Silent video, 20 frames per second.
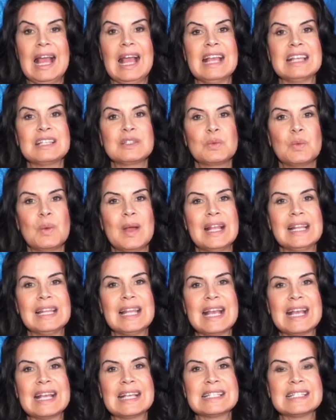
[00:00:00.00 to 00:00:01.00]
as well
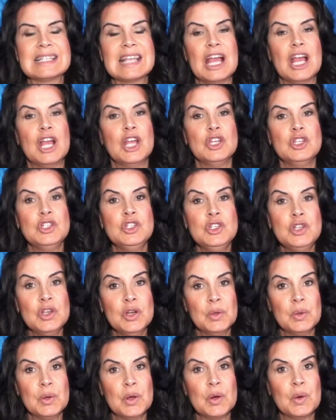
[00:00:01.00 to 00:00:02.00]
as
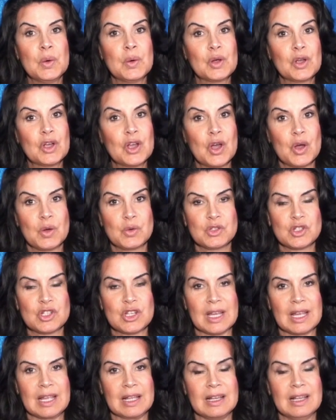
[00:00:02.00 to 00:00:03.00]

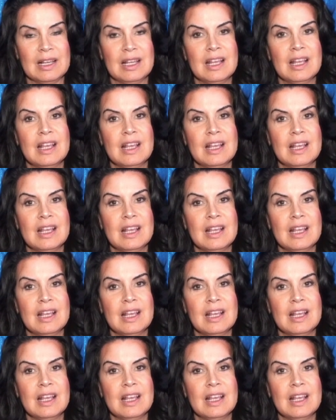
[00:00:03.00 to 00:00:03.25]
neuro-coaching.